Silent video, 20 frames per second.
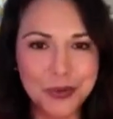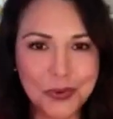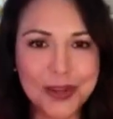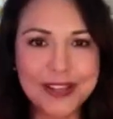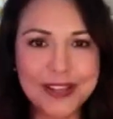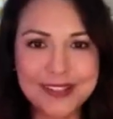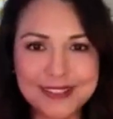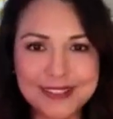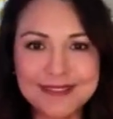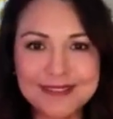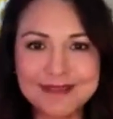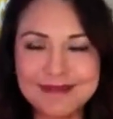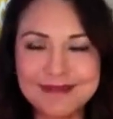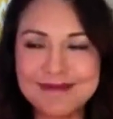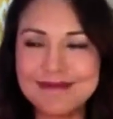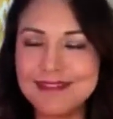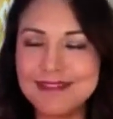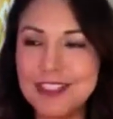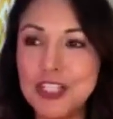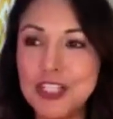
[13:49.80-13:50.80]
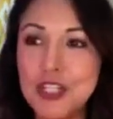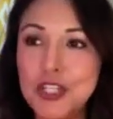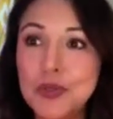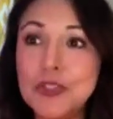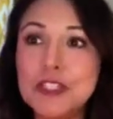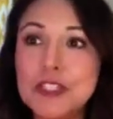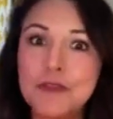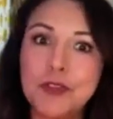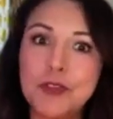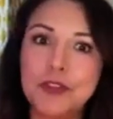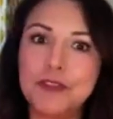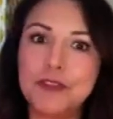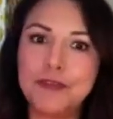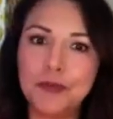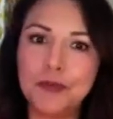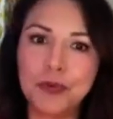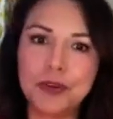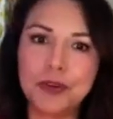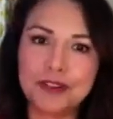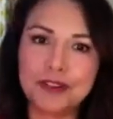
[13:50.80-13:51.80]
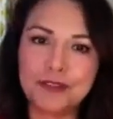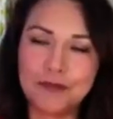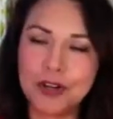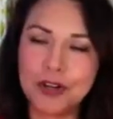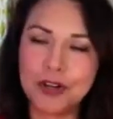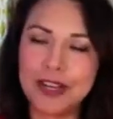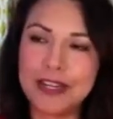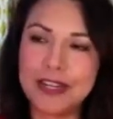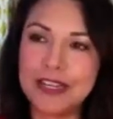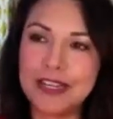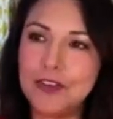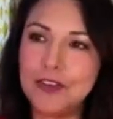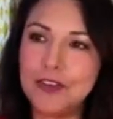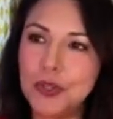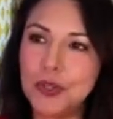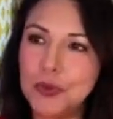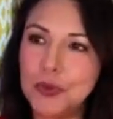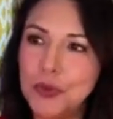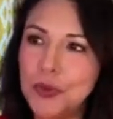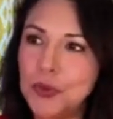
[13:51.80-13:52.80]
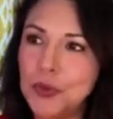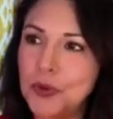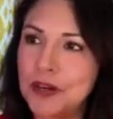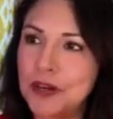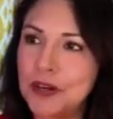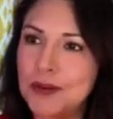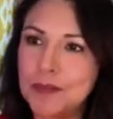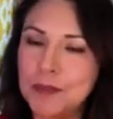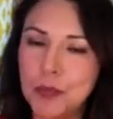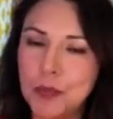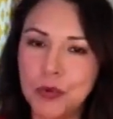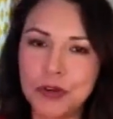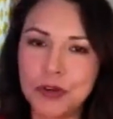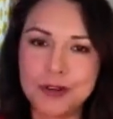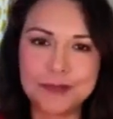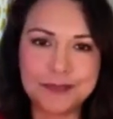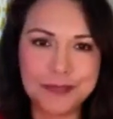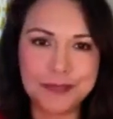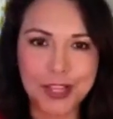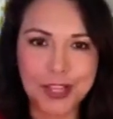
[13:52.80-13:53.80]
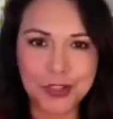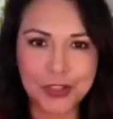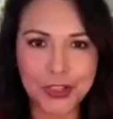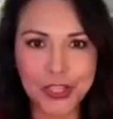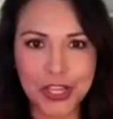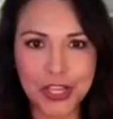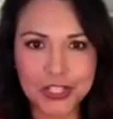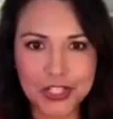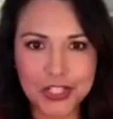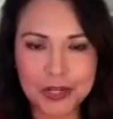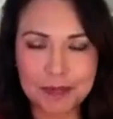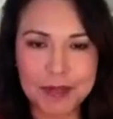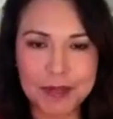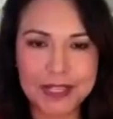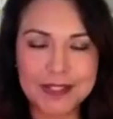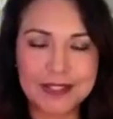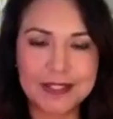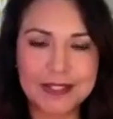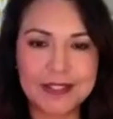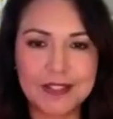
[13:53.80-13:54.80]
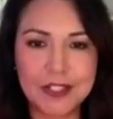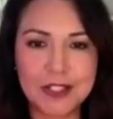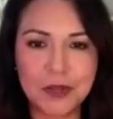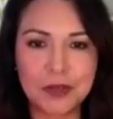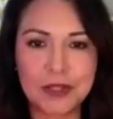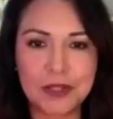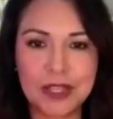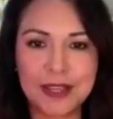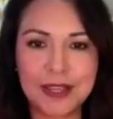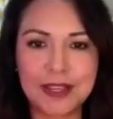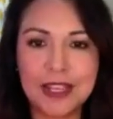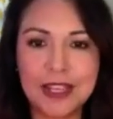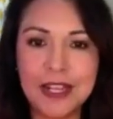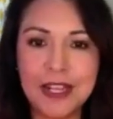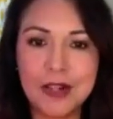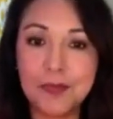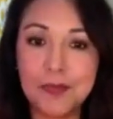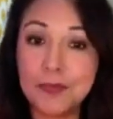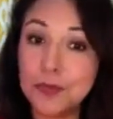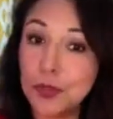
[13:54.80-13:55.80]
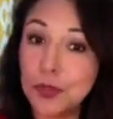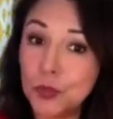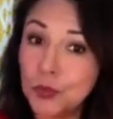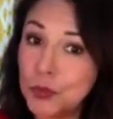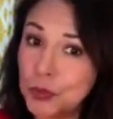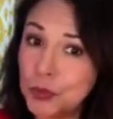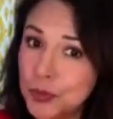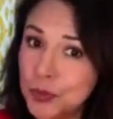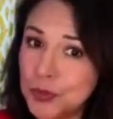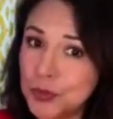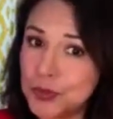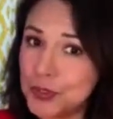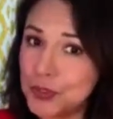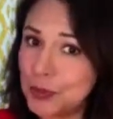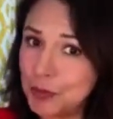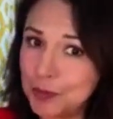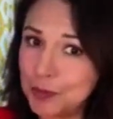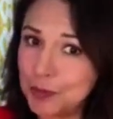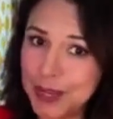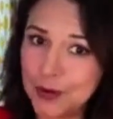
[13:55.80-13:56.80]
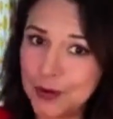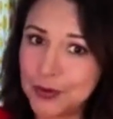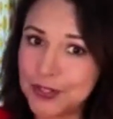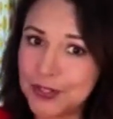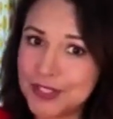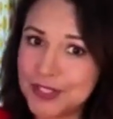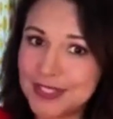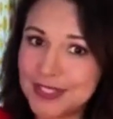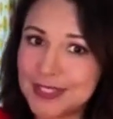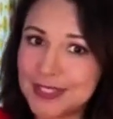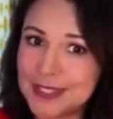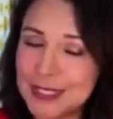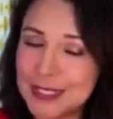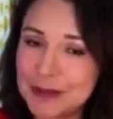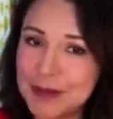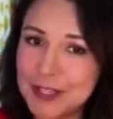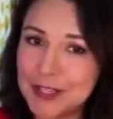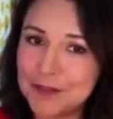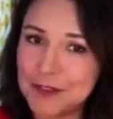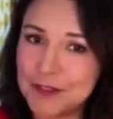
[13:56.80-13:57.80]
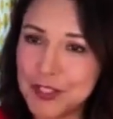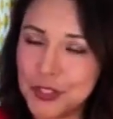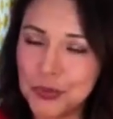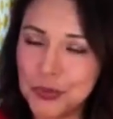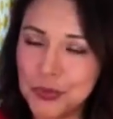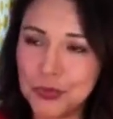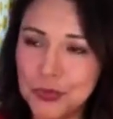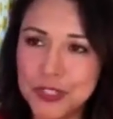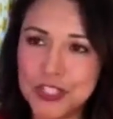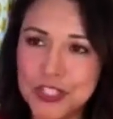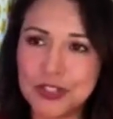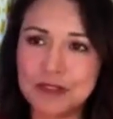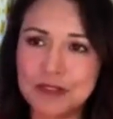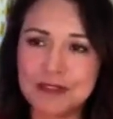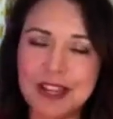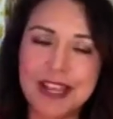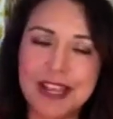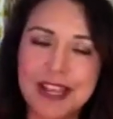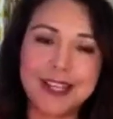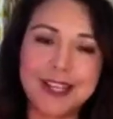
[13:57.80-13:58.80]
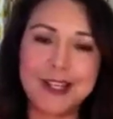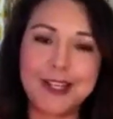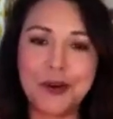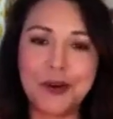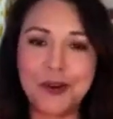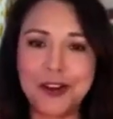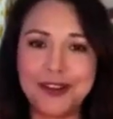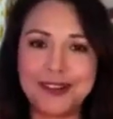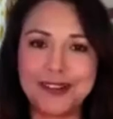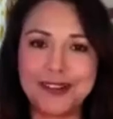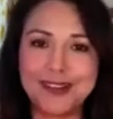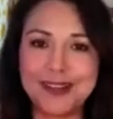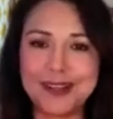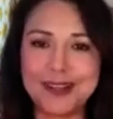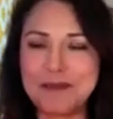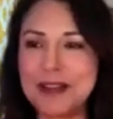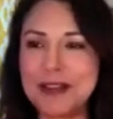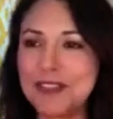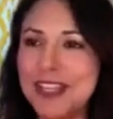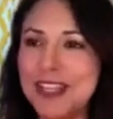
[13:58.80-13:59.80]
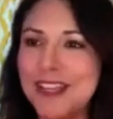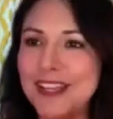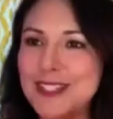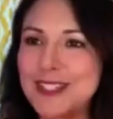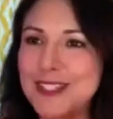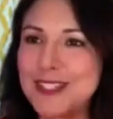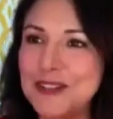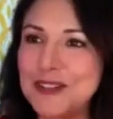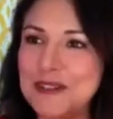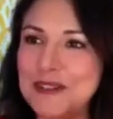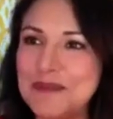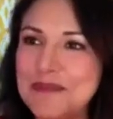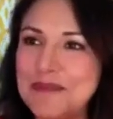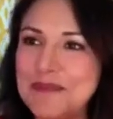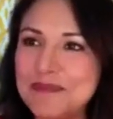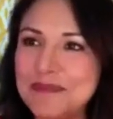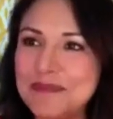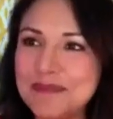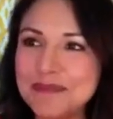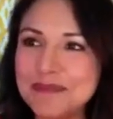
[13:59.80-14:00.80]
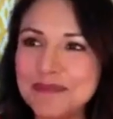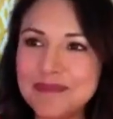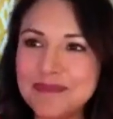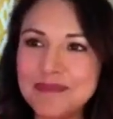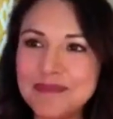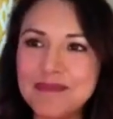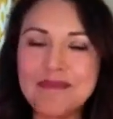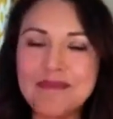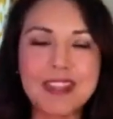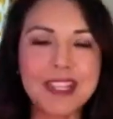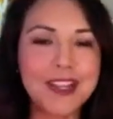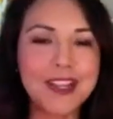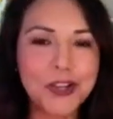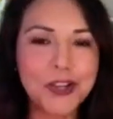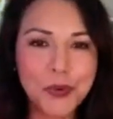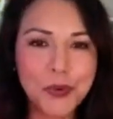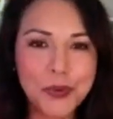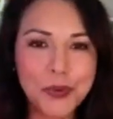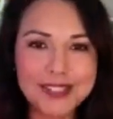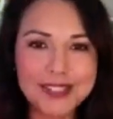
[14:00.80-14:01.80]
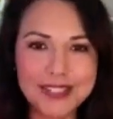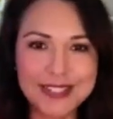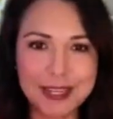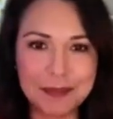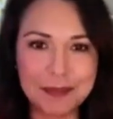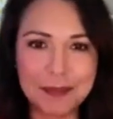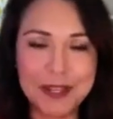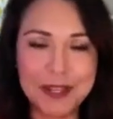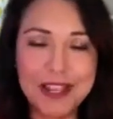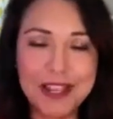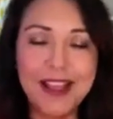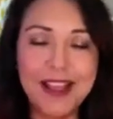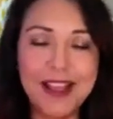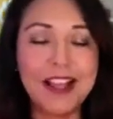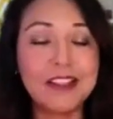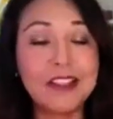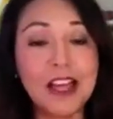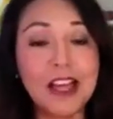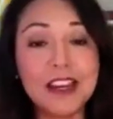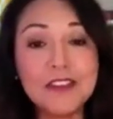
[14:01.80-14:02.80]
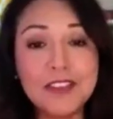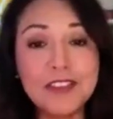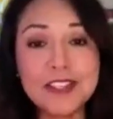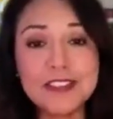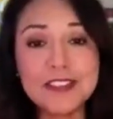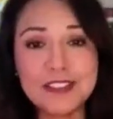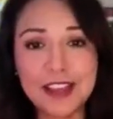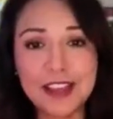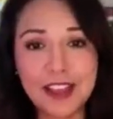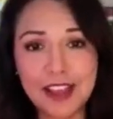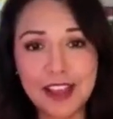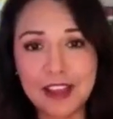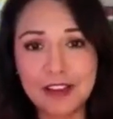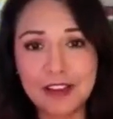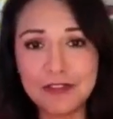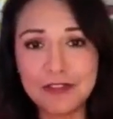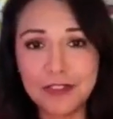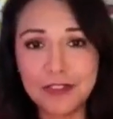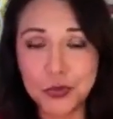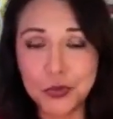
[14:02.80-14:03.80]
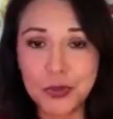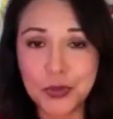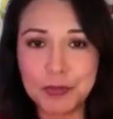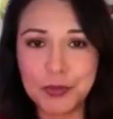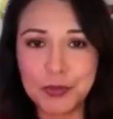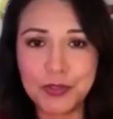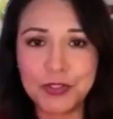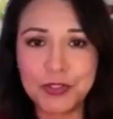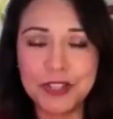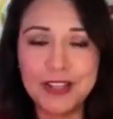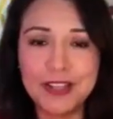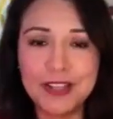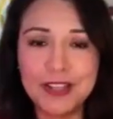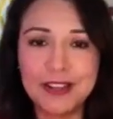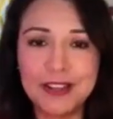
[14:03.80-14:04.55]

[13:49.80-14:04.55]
quite useful for any of you who are more logic based and don't like the woo woo superpowers that sleep gives you, which I could go on and on about that too. Quick tip, a lot of us that have trouble